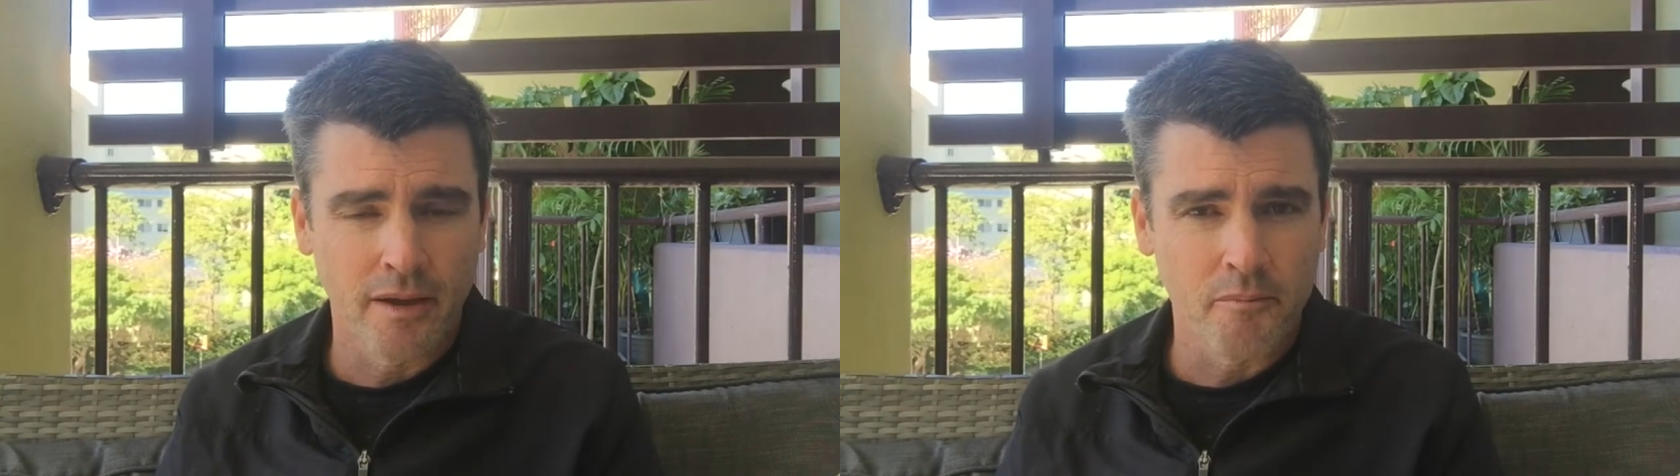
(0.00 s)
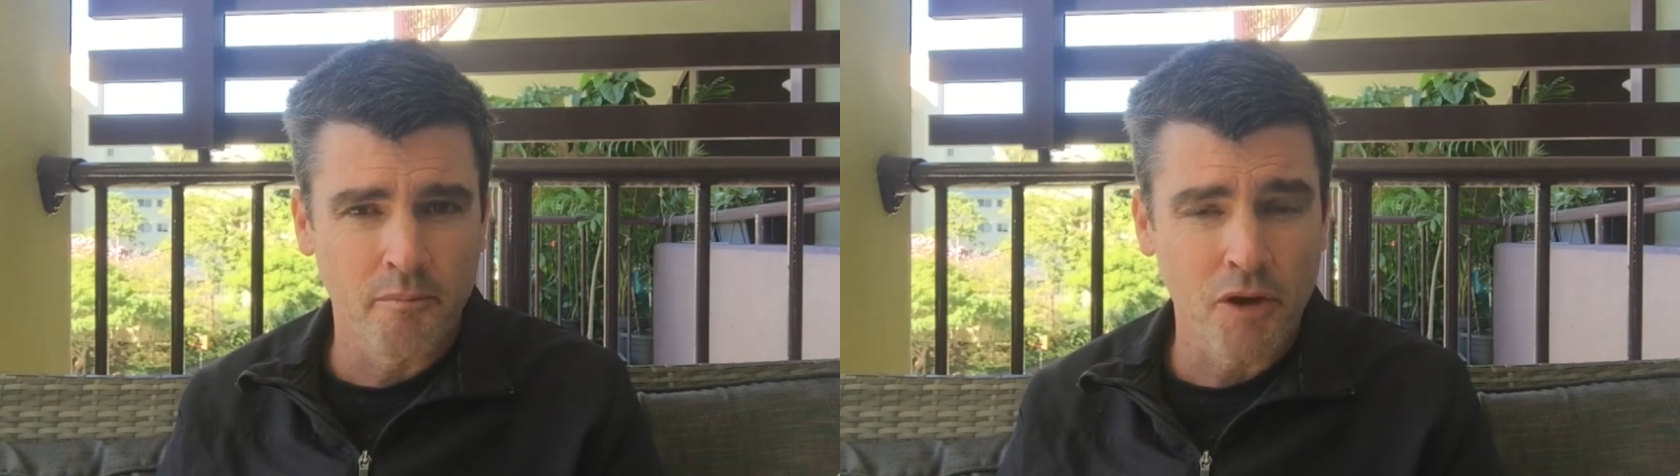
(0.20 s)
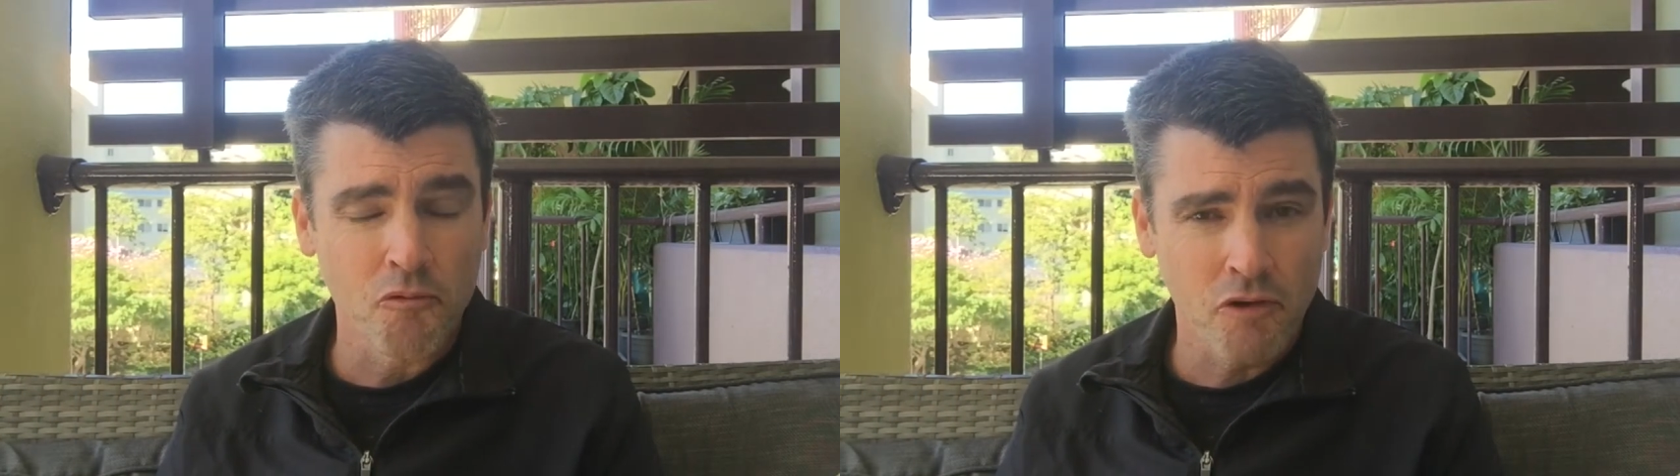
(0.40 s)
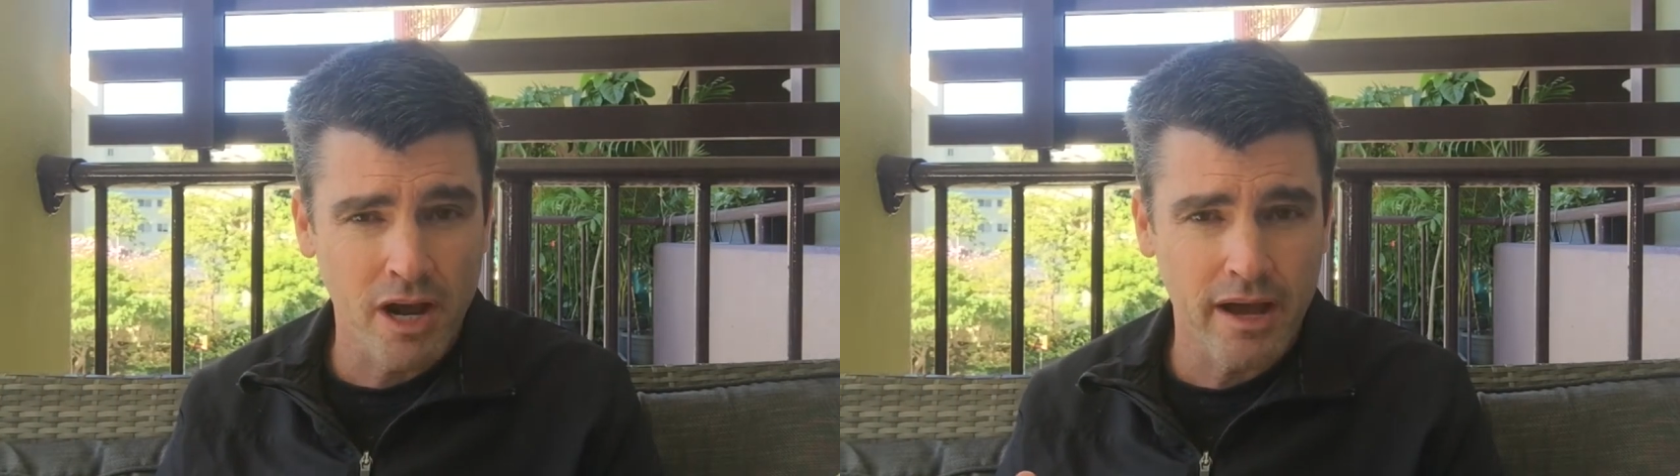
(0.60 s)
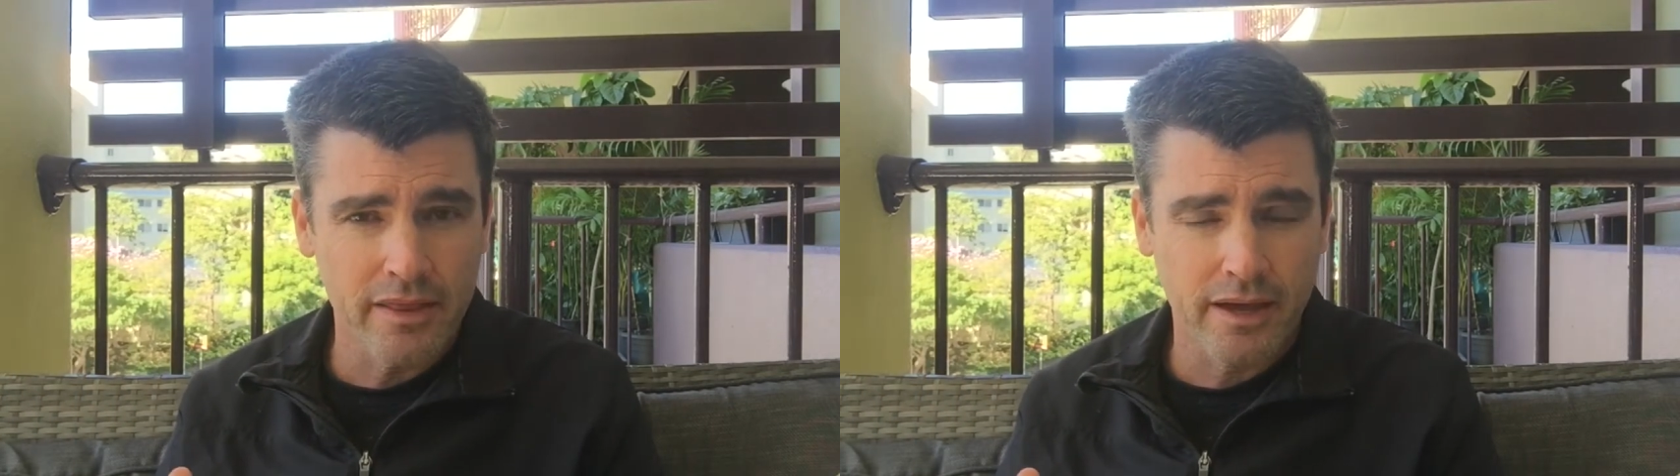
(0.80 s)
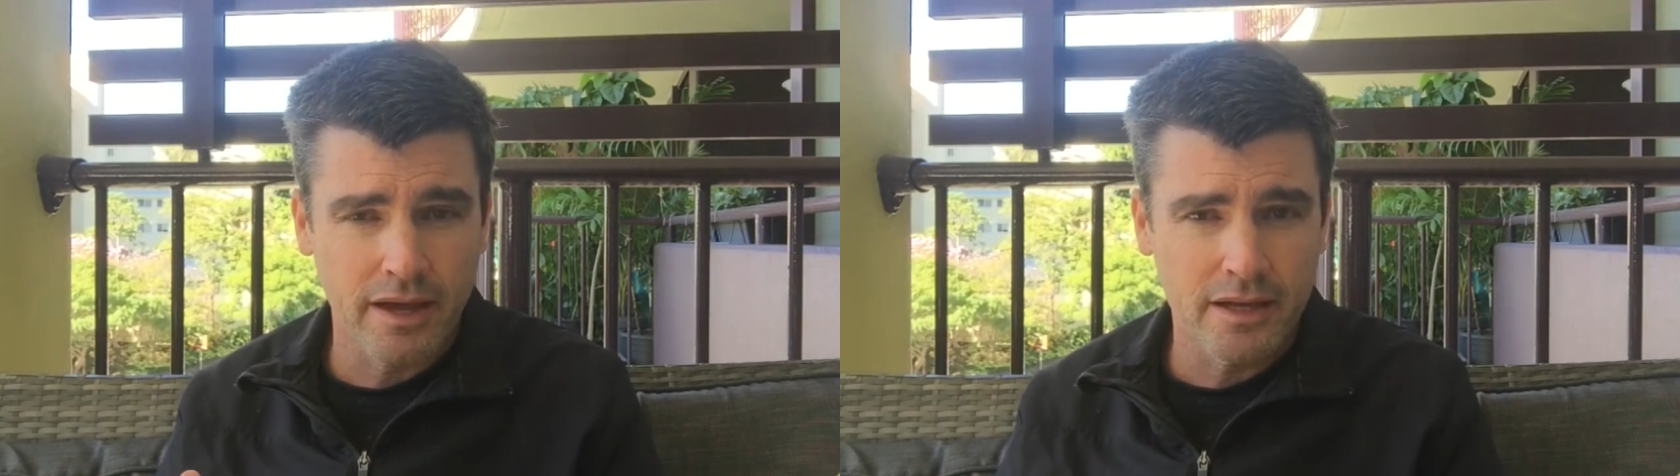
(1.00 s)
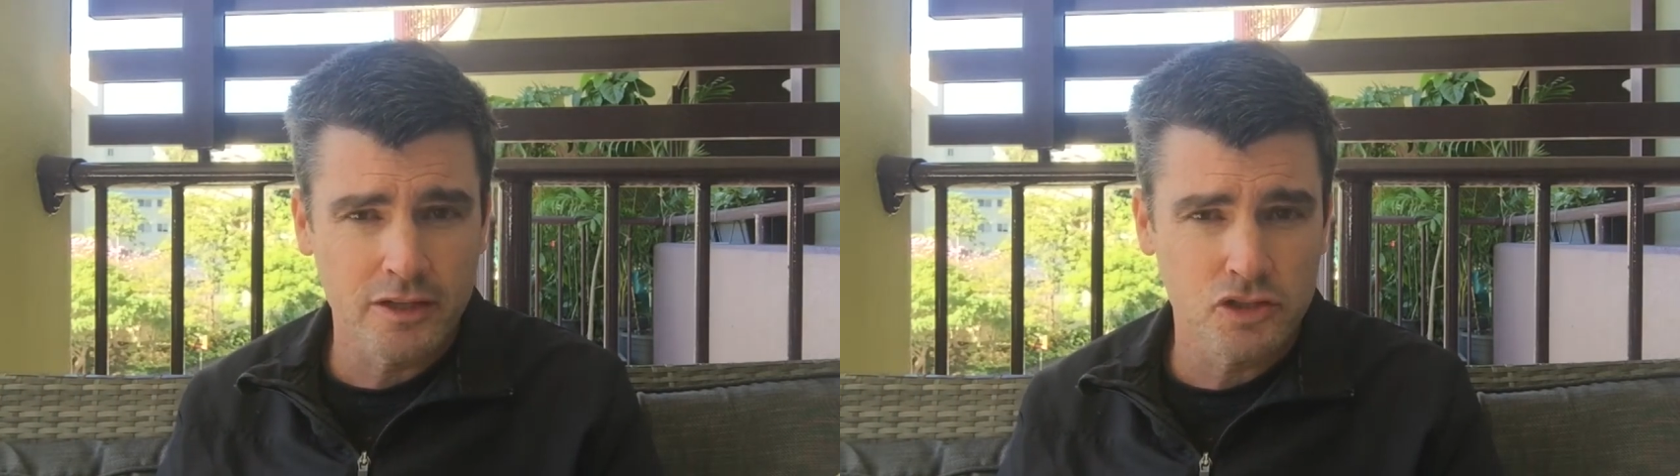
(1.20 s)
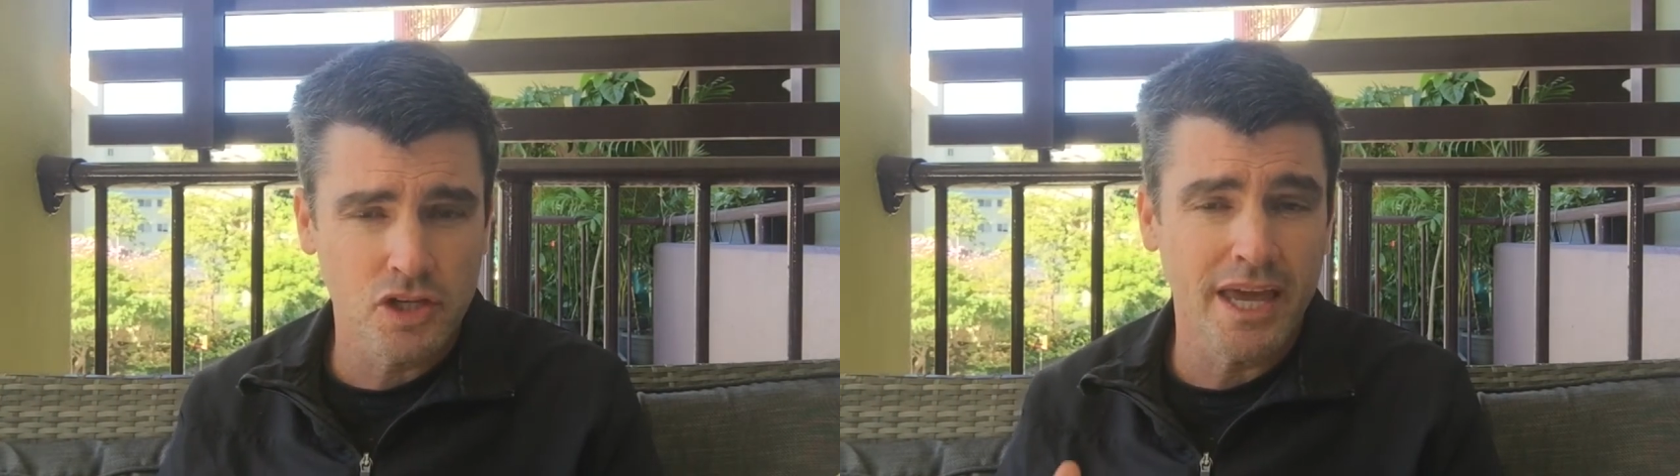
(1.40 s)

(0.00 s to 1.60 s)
but rather to